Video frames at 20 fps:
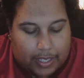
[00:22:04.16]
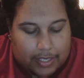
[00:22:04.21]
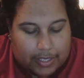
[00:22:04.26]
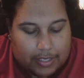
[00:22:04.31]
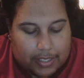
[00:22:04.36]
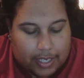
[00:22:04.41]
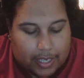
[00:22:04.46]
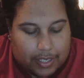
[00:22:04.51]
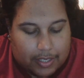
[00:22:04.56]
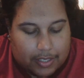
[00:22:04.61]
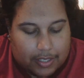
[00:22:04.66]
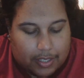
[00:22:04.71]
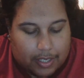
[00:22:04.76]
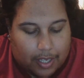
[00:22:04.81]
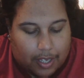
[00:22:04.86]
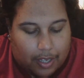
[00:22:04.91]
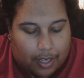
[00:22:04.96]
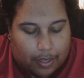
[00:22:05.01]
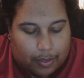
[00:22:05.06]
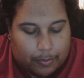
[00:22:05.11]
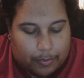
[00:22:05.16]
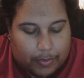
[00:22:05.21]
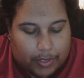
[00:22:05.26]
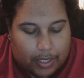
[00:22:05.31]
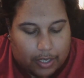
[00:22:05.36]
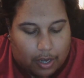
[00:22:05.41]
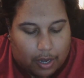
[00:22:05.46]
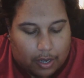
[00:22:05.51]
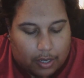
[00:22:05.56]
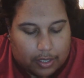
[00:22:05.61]
is yet to come
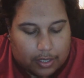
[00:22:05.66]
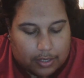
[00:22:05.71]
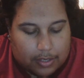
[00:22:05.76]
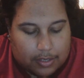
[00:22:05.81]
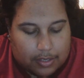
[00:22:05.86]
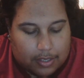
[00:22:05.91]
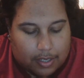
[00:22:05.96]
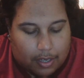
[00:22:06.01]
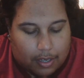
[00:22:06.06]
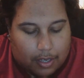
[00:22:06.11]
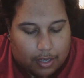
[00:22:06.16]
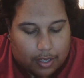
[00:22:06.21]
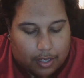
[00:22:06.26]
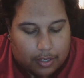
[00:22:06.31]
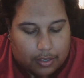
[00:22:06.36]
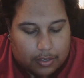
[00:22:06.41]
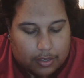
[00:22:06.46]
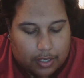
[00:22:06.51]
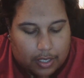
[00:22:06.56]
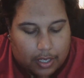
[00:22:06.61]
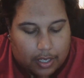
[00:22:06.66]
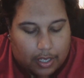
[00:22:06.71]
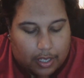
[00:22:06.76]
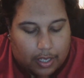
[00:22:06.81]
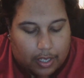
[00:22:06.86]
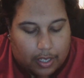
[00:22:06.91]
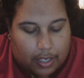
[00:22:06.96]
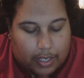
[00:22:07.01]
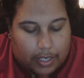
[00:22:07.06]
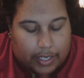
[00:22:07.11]
in Arkansas.
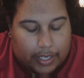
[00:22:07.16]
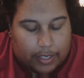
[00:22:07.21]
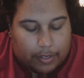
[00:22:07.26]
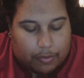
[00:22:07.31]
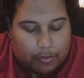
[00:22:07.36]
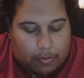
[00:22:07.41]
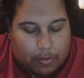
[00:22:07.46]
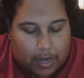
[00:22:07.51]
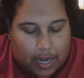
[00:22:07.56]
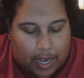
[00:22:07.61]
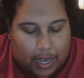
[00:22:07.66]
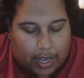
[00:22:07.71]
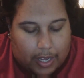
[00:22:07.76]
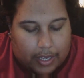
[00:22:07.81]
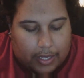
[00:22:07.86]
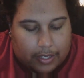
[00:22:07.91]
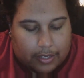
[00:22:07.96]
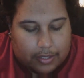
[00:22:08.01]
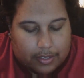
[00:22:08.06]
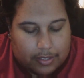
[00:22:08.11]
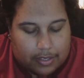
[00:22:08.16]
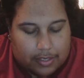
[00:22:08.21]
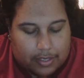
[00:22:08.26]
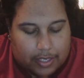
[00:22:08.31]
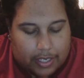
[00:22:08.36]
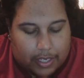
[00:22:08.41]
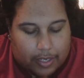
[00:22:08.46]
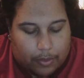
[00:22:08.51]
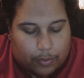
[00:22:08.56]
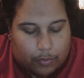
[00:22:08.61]
It
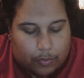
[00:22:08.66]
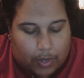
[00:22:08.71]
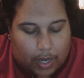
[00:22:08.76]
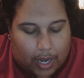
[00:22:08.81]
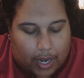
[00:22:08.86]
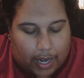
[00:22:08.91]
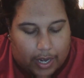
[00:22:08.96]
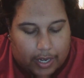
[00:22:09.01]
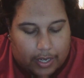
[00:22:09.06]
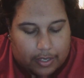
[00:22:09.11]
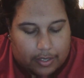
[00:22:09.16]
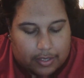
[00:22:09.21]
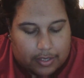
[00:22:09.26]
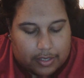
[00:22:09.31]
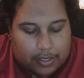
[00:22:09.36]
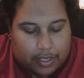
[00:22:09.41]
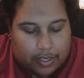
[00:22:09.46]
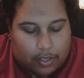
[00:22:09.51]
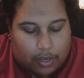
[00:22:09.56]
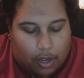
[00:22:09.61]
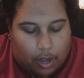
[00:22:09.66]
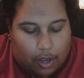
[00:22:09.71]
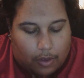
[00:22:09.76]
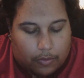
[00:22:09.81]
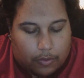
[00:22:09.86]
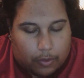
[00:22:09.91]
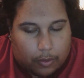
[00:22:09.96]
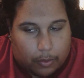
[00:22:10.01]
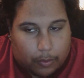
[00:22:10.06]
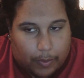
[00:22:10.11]
writhes in
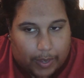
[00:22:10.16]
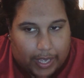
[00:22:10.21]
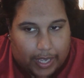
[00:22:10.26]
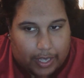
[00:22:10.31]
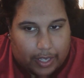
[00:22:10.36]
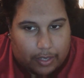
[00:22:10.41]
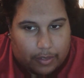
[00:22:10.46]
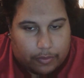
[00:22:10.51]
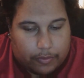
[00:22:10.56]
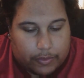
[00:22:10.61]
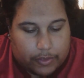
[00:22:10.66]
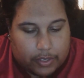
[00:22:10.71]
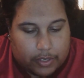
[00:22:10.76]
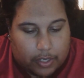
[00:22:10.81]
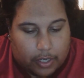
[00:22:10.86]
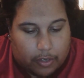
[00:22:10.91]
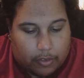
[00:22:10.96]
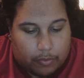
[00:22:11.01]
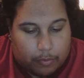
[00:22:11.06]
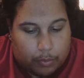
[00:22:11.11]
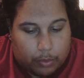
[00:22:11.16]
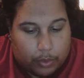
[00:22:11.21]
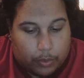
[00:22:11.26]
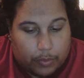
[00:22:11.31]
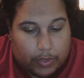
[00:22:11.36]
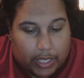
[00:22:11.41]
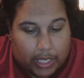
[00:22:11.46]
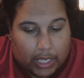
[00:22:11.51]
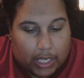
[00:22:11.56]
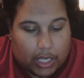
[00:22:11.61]
awful waves of
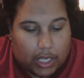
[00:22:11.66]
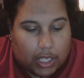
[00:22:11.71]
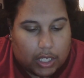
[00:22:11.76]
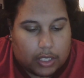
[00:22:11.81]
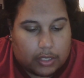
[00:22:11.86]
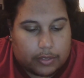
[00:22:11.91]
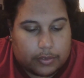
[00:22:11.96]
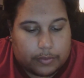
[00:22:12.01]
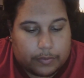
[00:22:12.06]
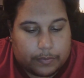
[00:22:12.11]
brooding.